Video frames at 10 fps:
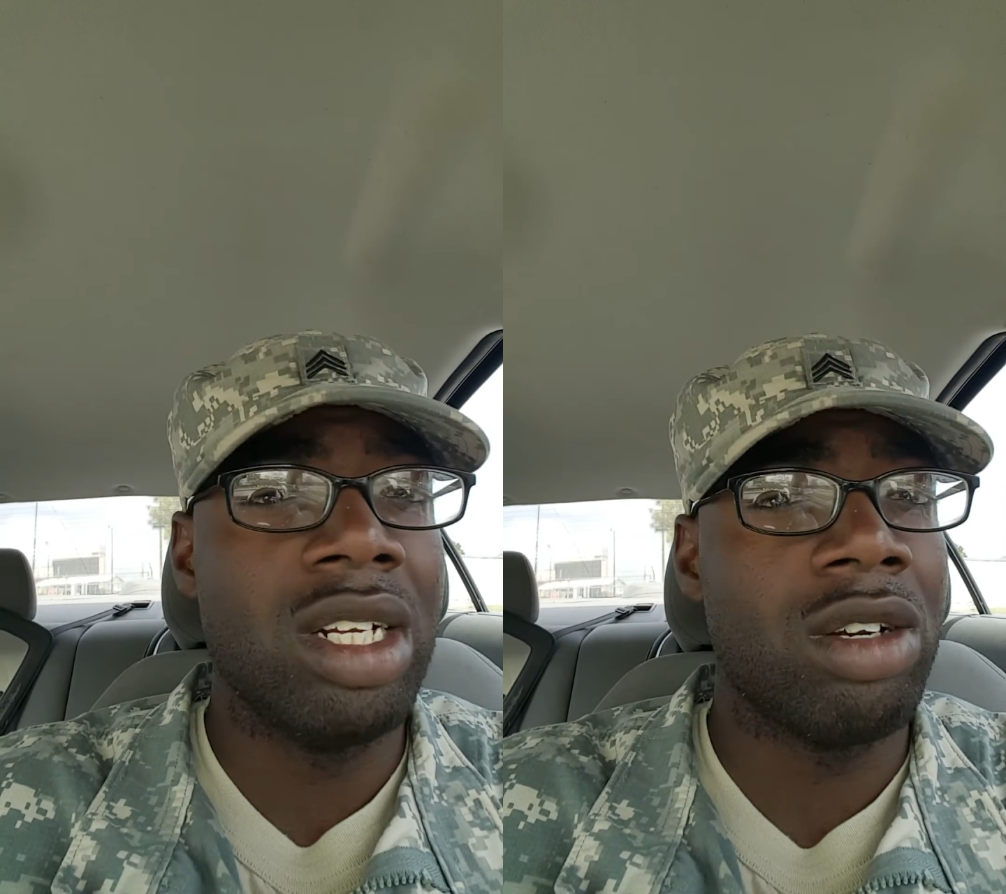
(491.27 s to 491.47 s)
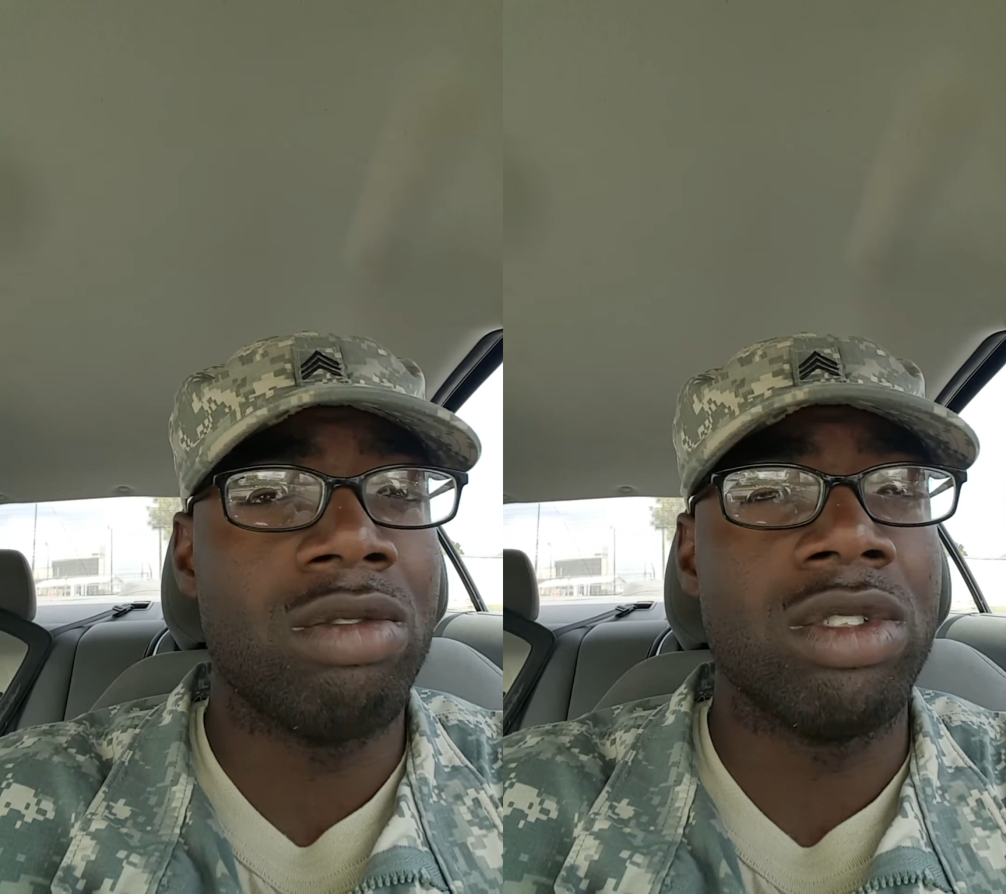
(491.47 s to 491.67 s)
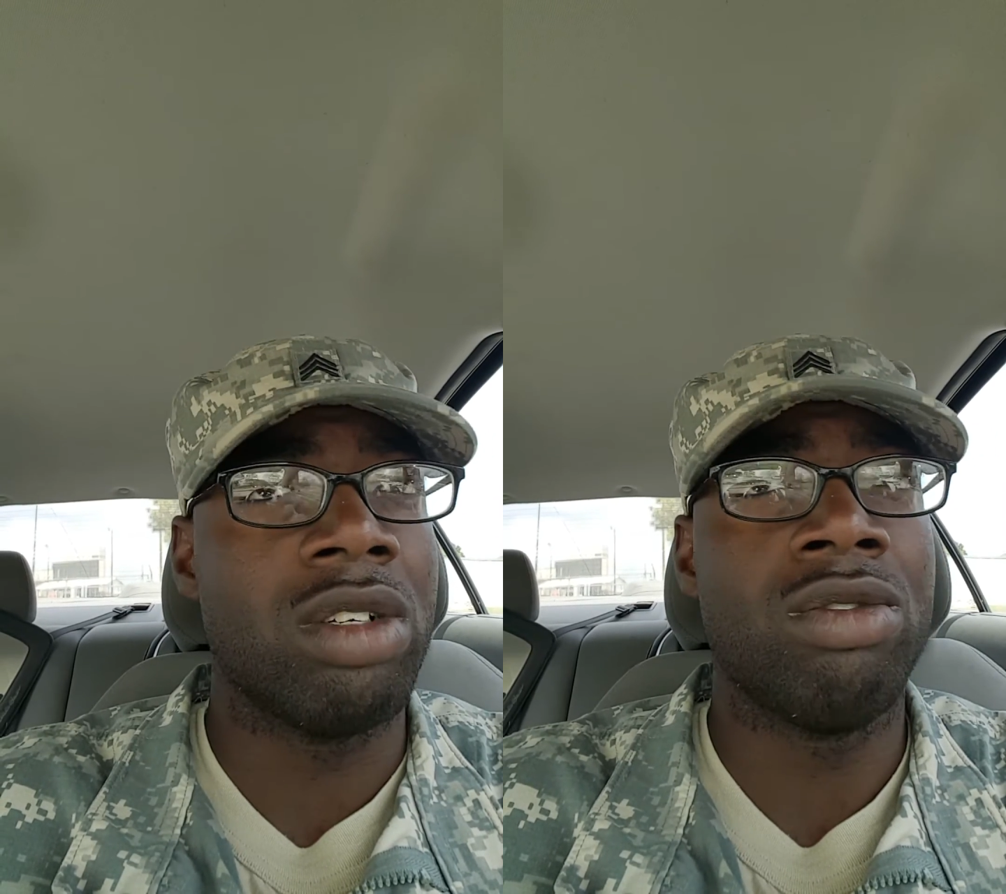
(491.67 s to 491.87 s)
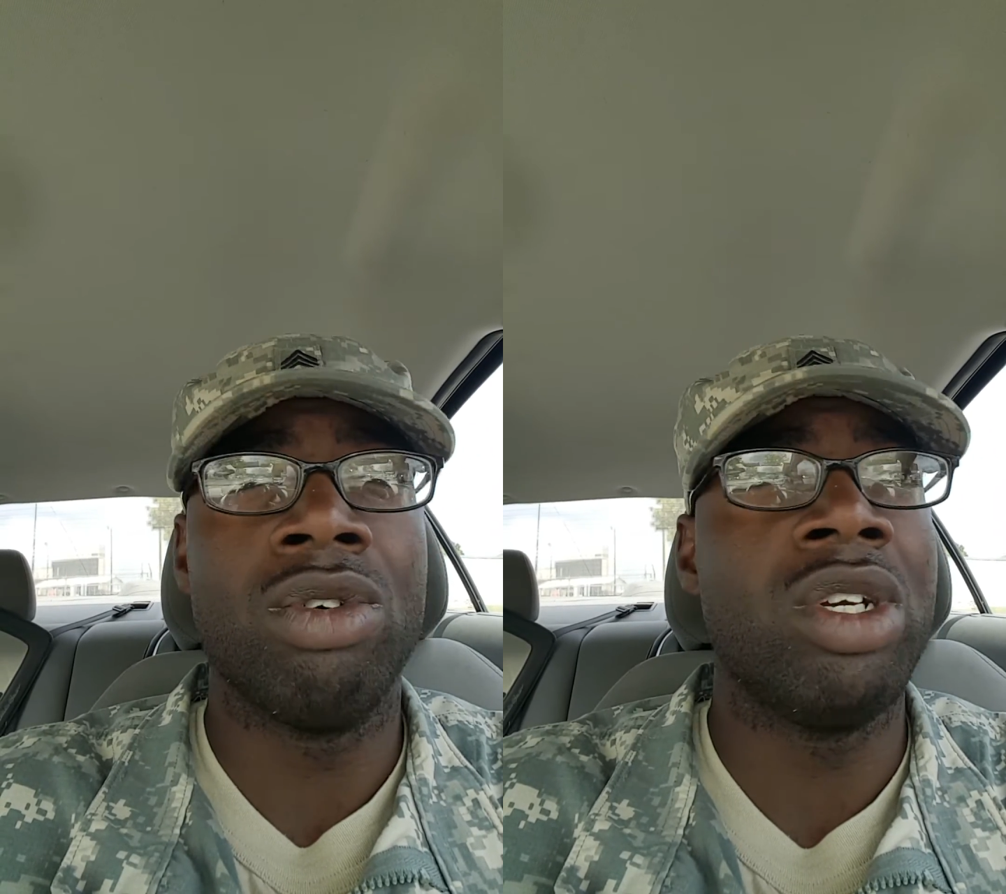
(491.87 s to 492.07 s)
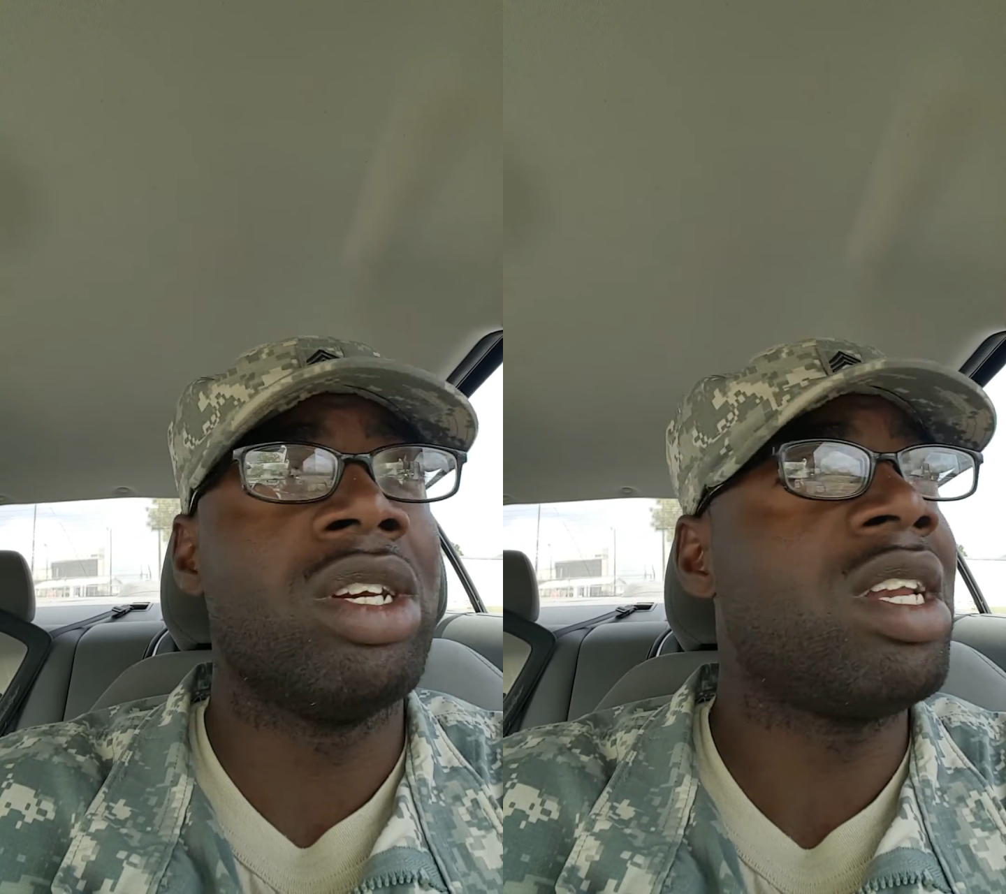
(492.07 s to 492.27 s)
to
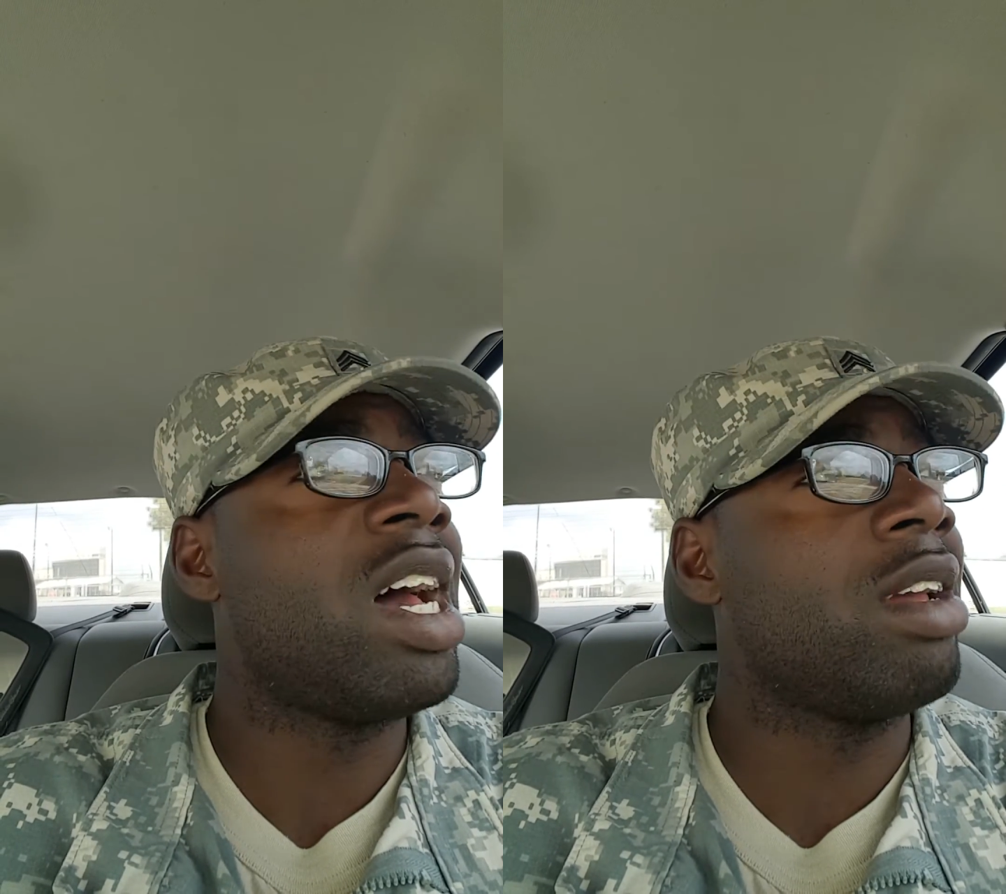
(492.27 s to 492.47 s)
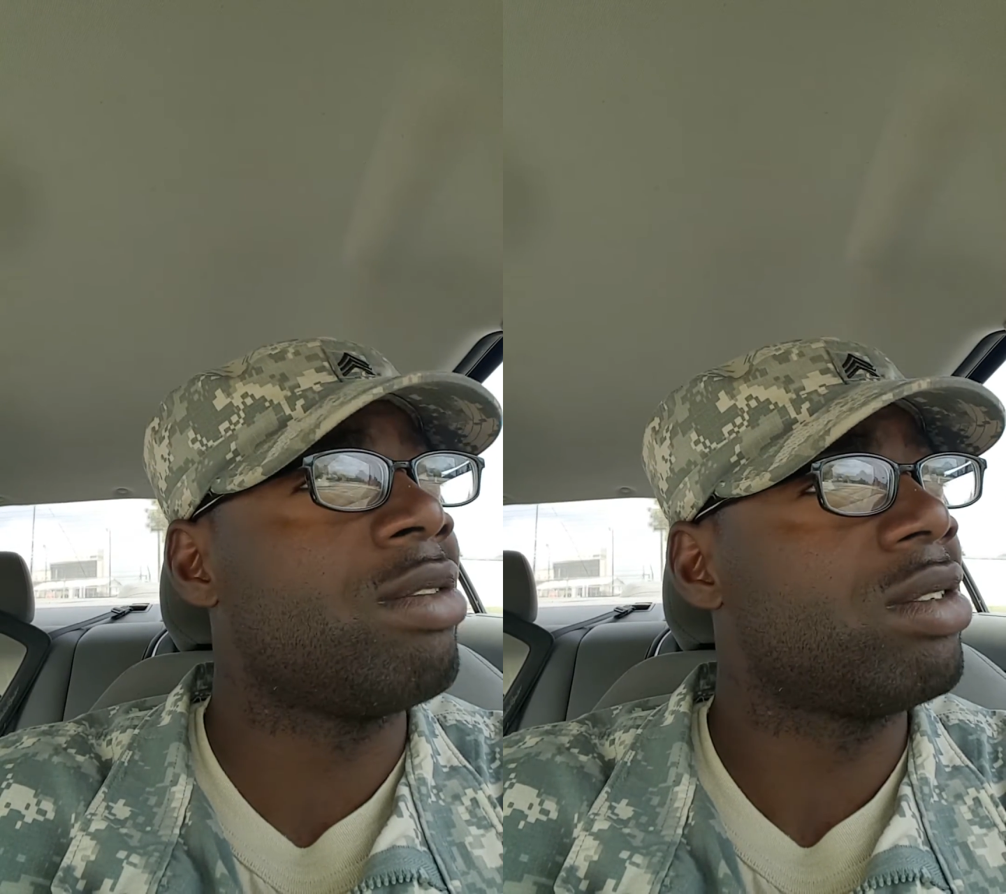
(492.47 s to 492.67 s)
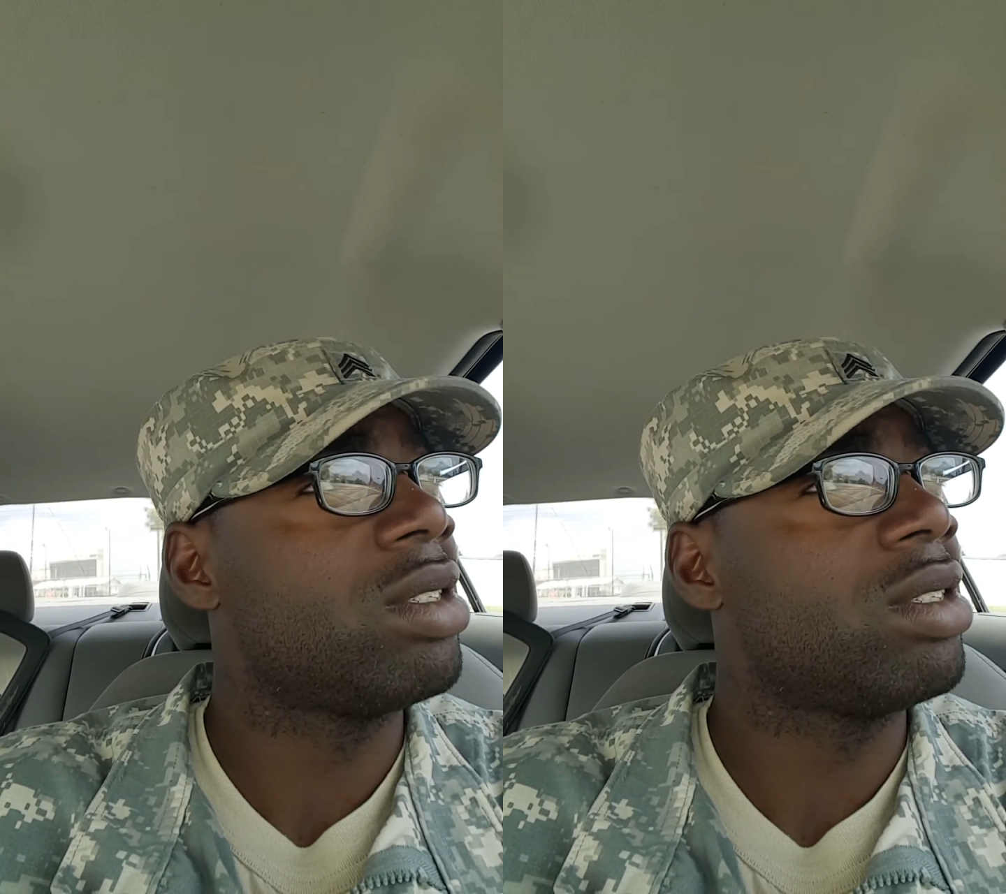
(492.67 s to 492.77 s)
ruin your life.